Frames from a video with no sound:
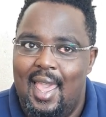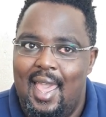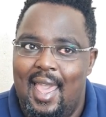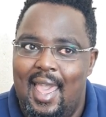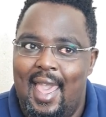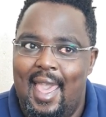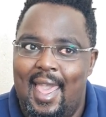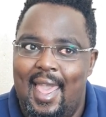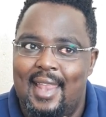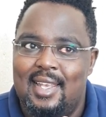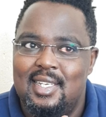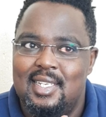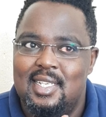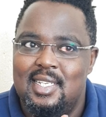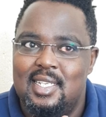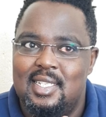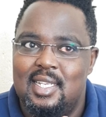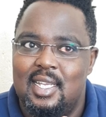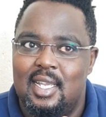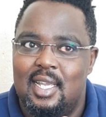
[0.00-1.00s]

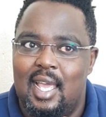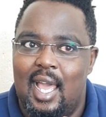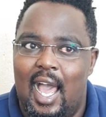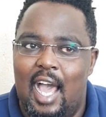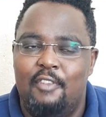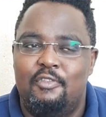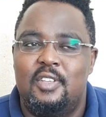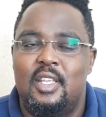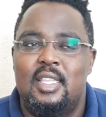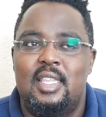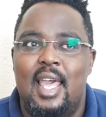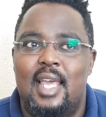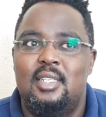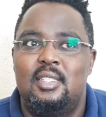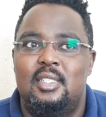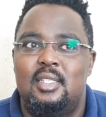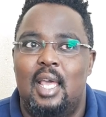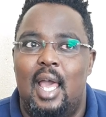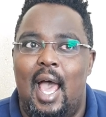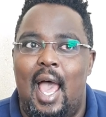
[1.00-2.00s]
And after
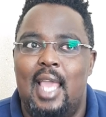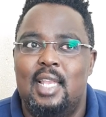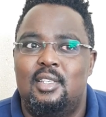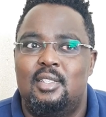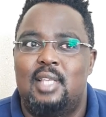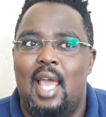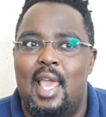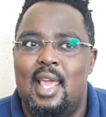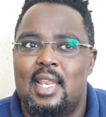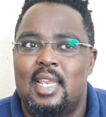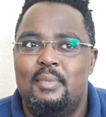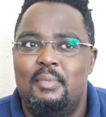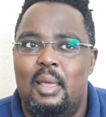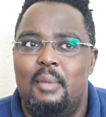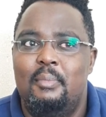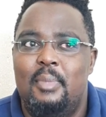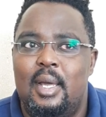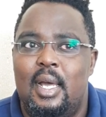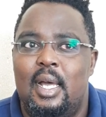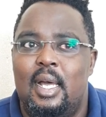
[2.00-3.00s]
that, I
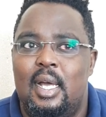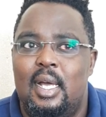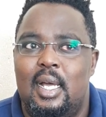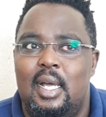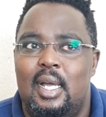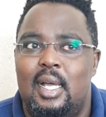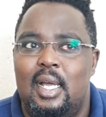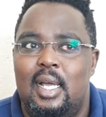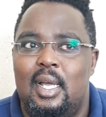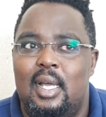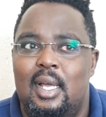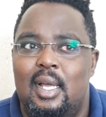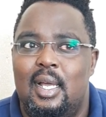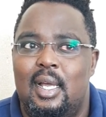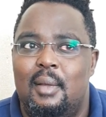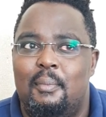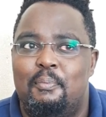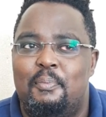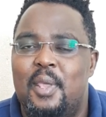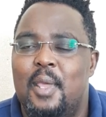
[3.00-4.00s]
remember
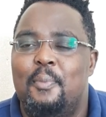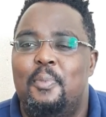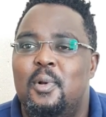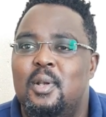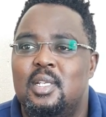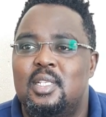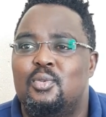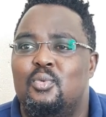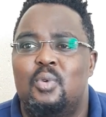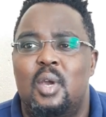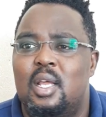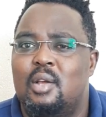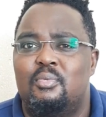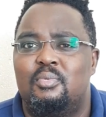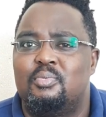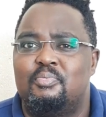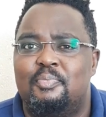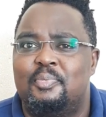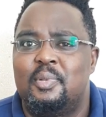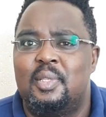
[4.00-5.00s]

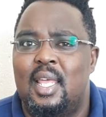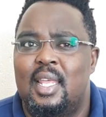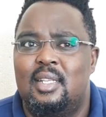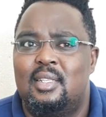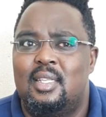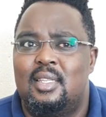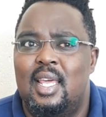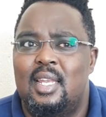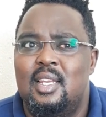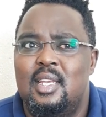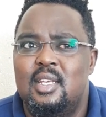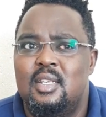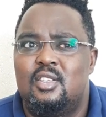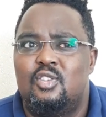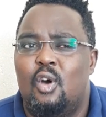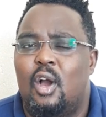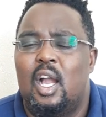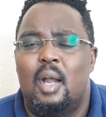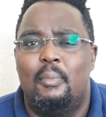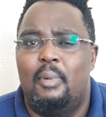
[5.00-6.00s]
they didn't
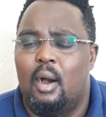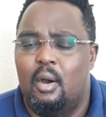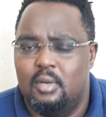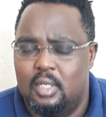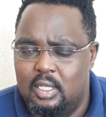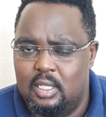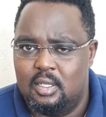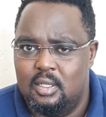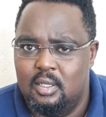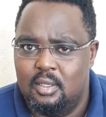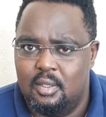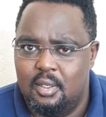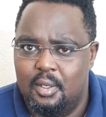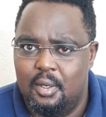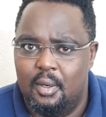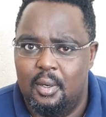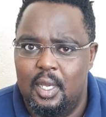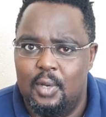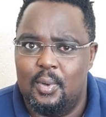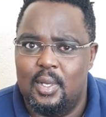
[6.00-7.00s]
talk about it.
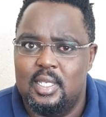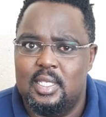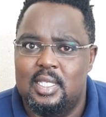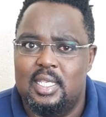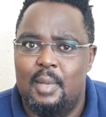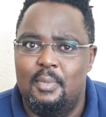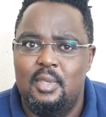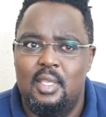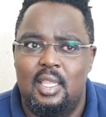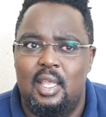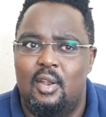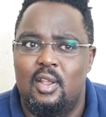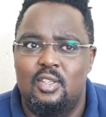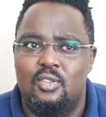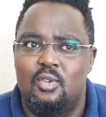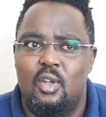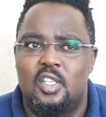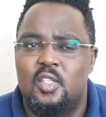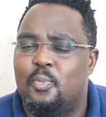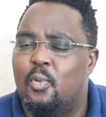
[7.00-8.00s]
It was something that was
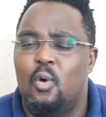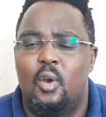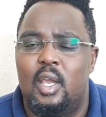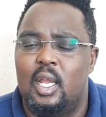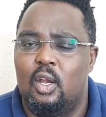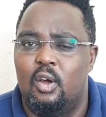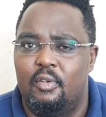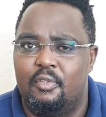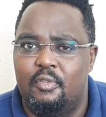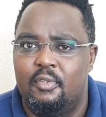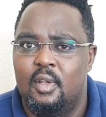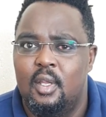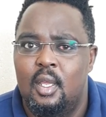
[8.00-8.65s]
not spoken of.